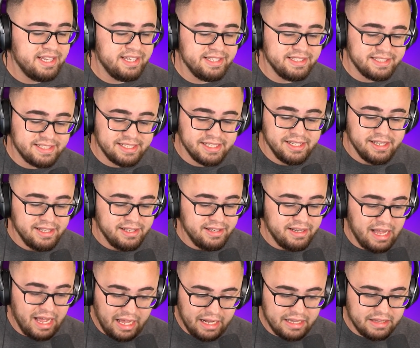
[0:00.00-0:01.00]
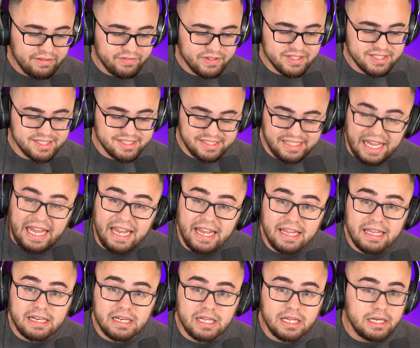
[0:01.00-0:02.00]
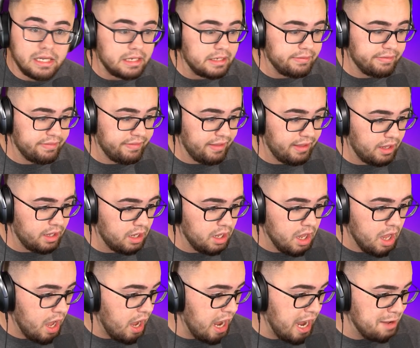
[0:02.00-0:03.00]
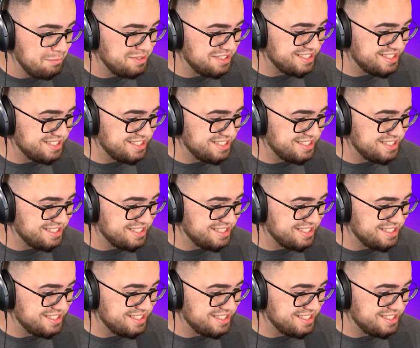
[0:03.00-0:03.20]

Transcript: He's not even saying anything. I'm